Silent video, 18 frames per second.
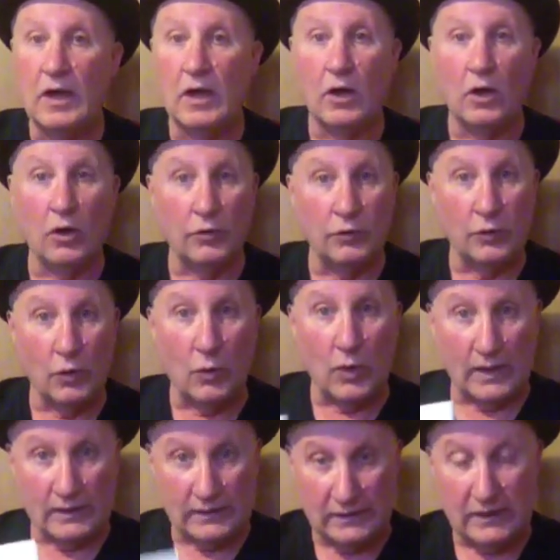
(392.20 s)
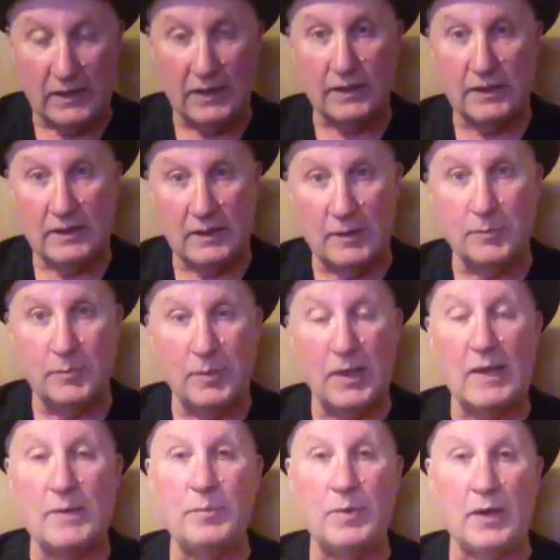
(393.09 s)
although I did in
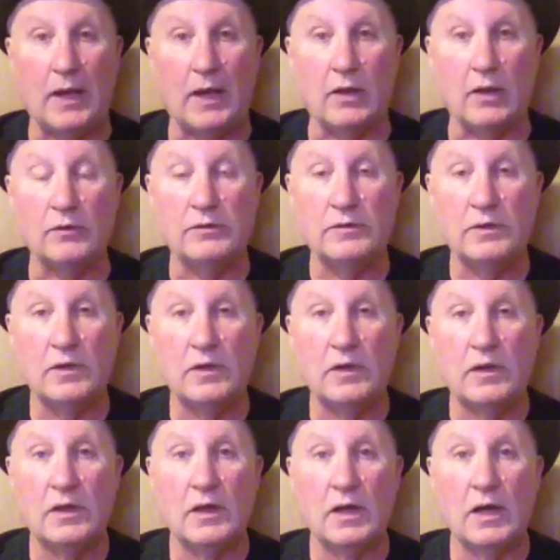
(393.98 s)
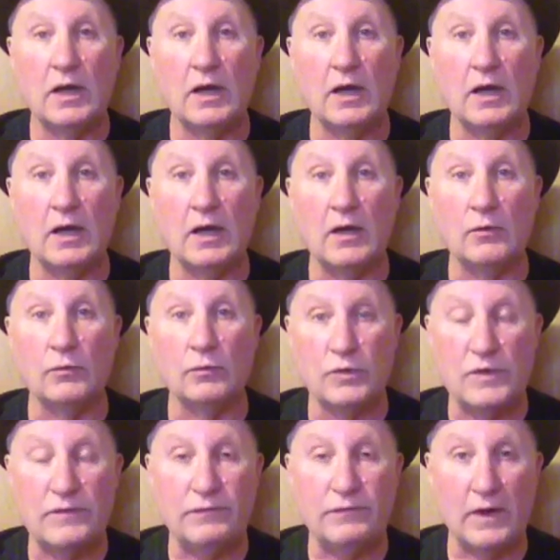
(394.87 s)
PayPal
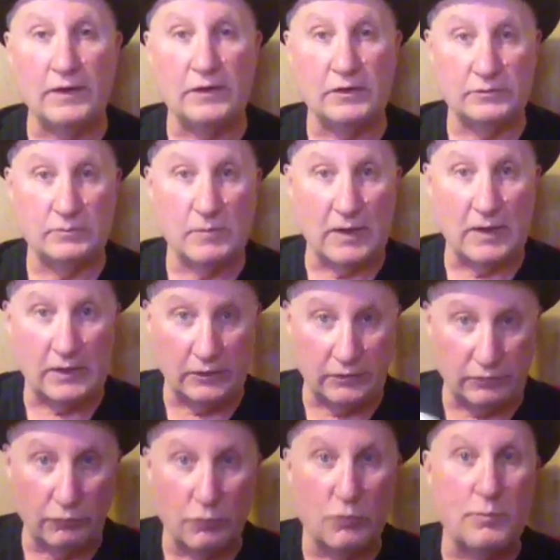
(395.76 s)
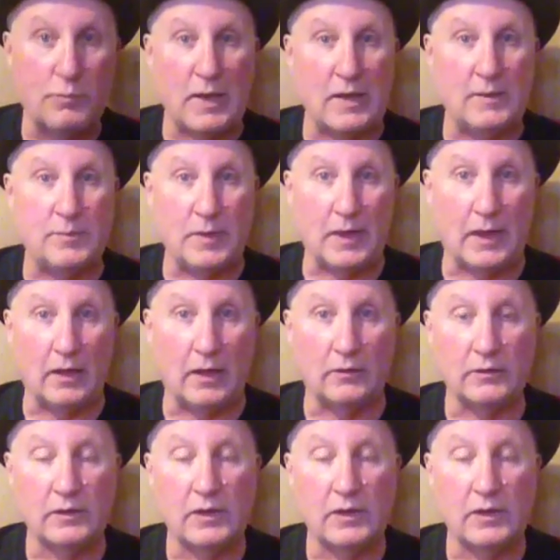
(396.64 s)
refund his money through PayPal.